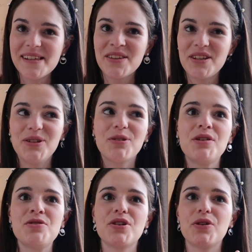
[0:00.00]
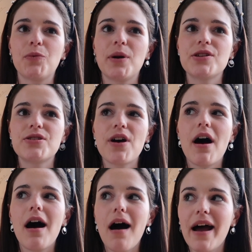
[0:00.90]
thing that you can do, which
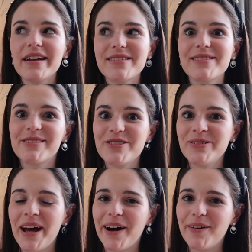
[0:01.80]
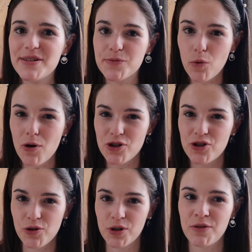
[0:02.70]
I still do now, is watch
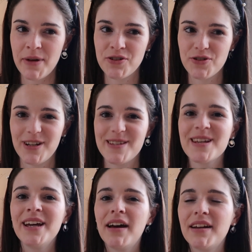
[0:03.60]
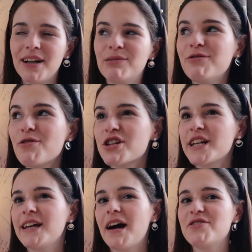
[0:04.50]
documentaries. Now,
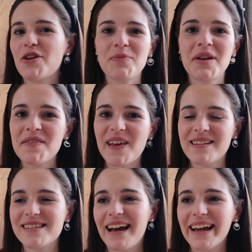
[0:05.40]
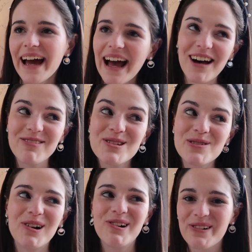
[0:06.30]
unfortunately, I don't mean things like House
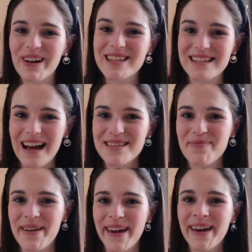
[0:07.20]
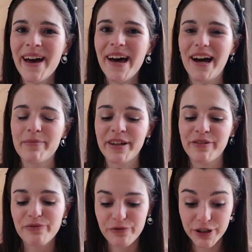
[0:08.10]
or Grey's Anatomy. I
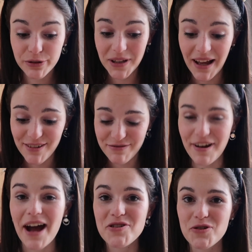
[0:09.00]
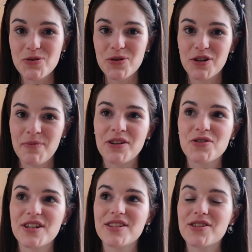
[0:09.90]
mean real life factual
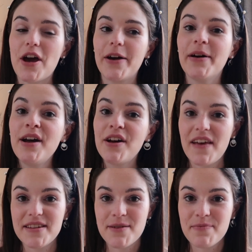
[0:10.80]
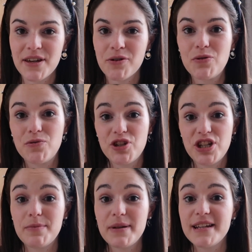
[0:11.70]
documentaries. So there's something called
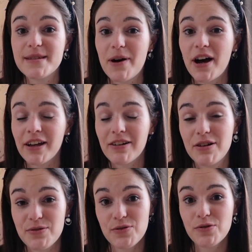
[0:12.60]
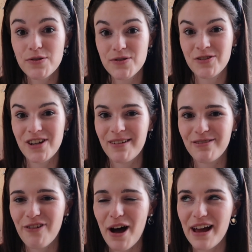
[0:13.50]
G Ps Behind Closed Doors on Channel
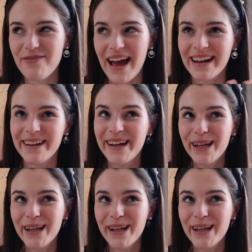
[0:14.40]
five, and